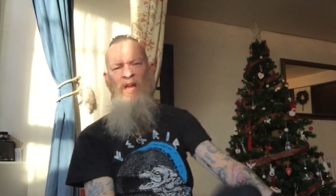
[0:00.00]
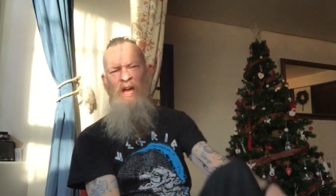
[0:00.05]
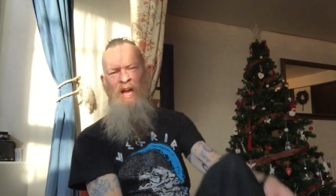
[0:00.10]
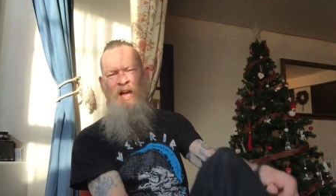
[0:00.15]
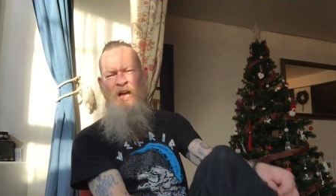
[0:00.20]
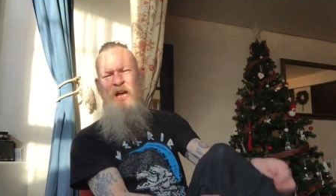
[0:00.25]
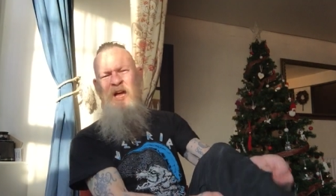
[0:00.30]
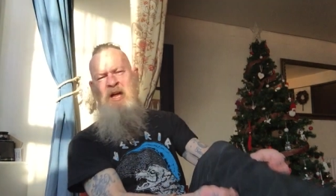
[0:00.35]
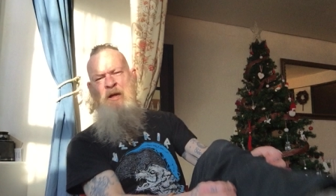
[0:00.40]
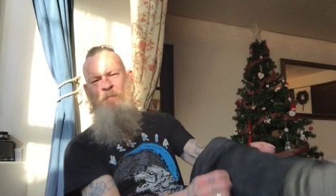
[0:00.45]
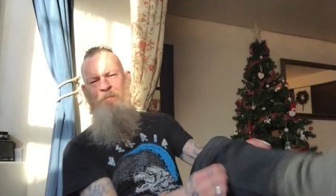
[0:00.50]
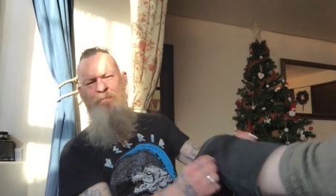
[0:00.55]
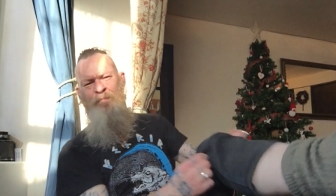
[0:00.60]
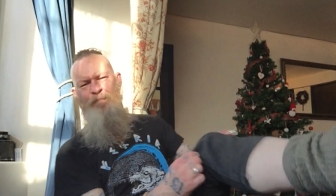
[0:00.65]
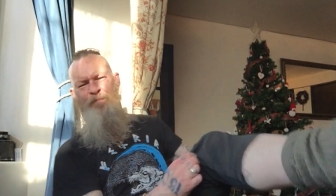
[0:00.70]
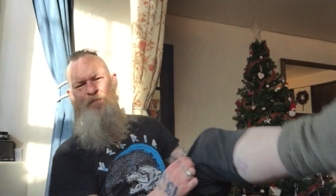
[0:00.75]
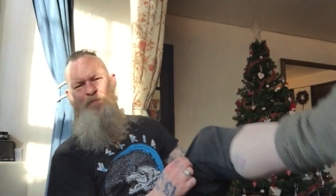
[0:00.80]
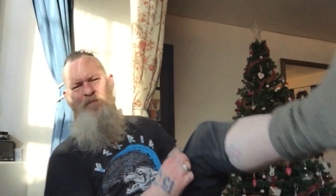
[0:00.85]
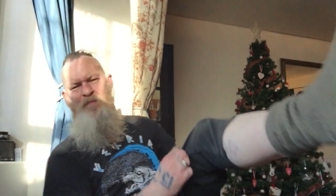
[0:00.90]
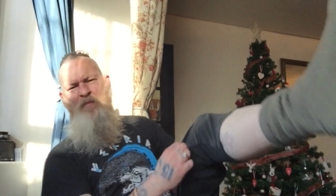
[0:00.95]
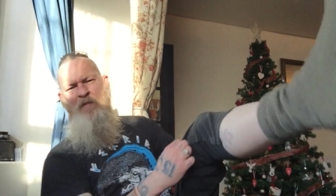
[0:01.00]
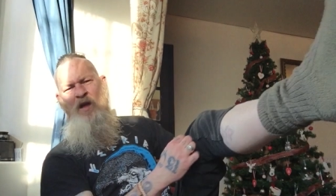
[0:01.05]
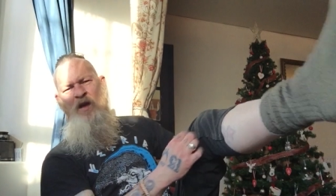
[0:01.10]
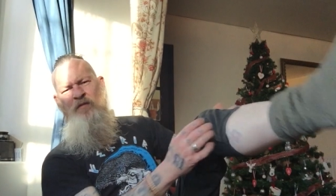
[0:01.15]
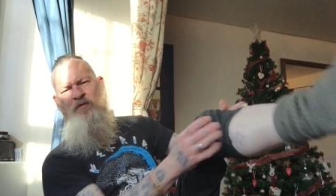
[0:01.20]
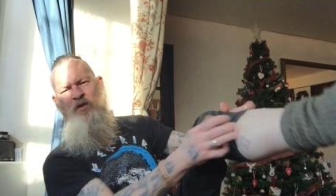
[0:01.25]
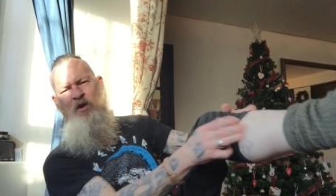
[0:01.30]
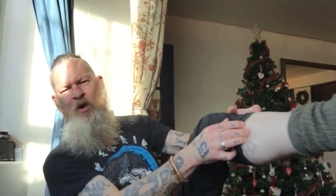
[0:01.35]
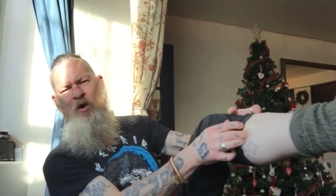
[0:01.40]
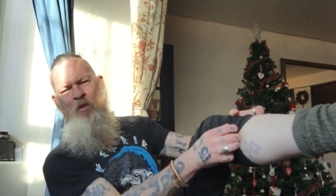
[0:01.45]

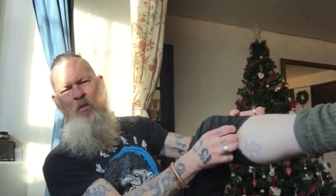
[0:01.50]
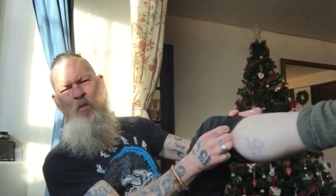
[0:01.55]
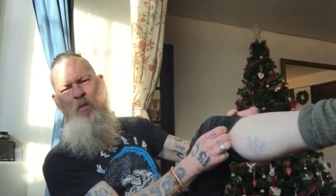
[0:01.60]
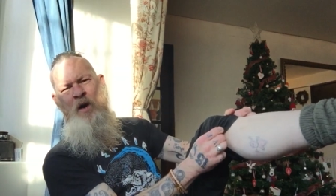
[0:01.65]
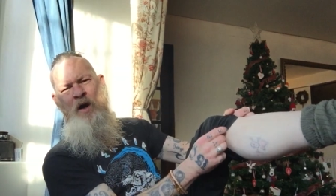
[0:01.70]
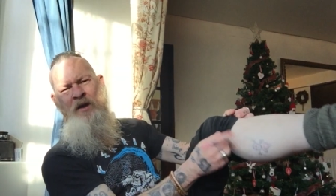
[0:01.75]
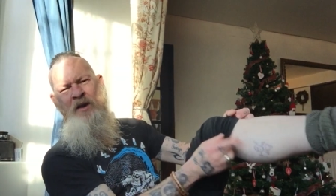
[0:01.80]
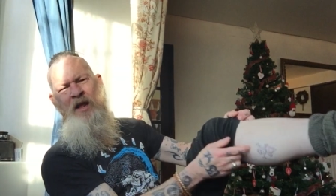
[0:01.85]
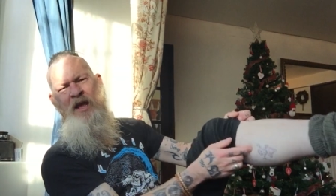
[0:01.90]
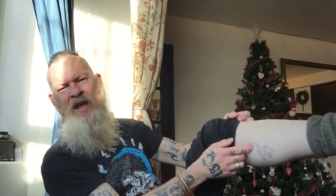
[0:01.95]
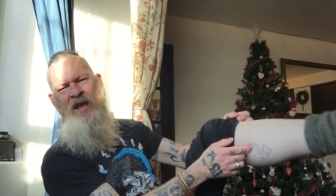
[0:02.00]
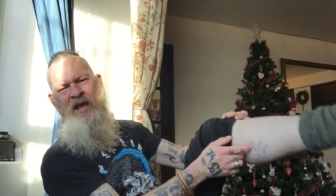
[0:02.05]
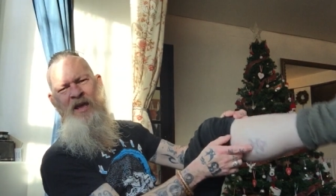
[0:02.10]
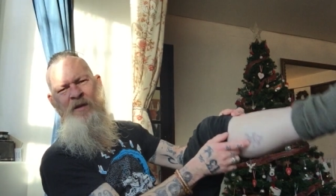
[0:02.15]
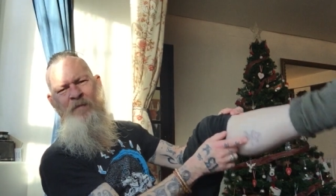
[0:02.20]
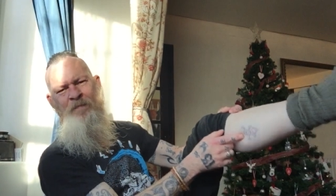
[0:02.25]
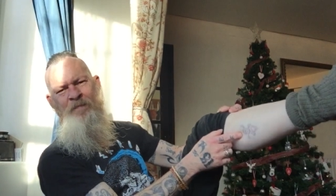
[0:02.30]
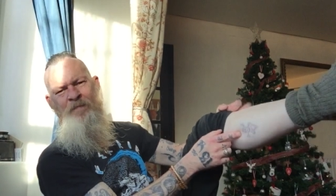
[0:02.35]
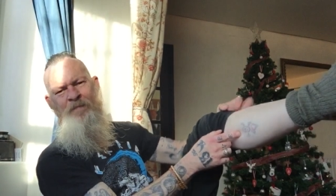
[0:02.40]
I've got one here,